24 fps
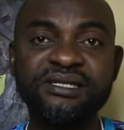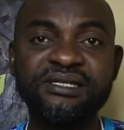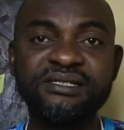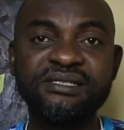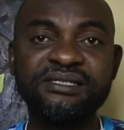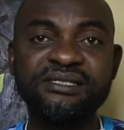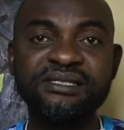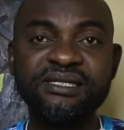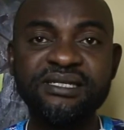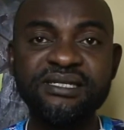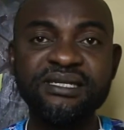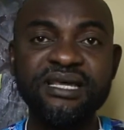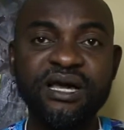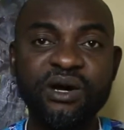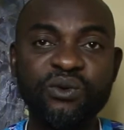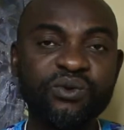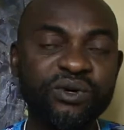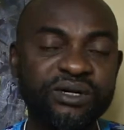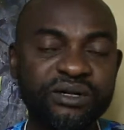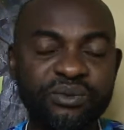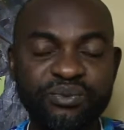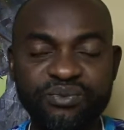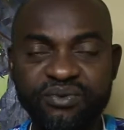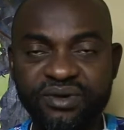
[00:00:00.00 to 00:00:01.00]
Sit down
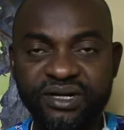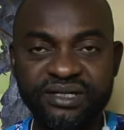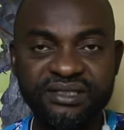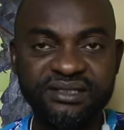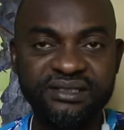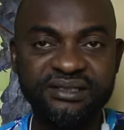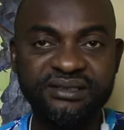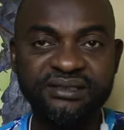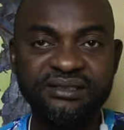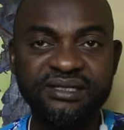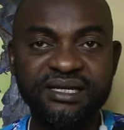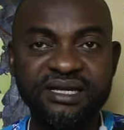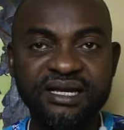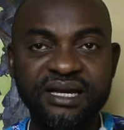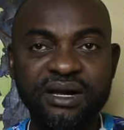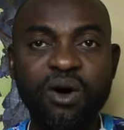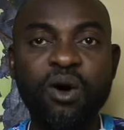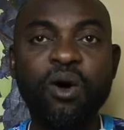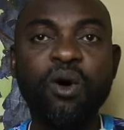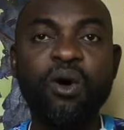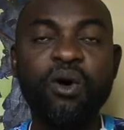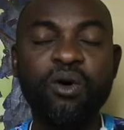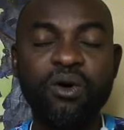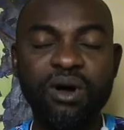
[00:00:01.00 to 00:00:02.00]
with the person
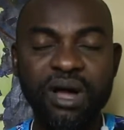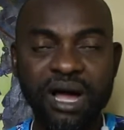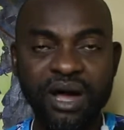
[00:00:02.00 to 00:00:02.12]
or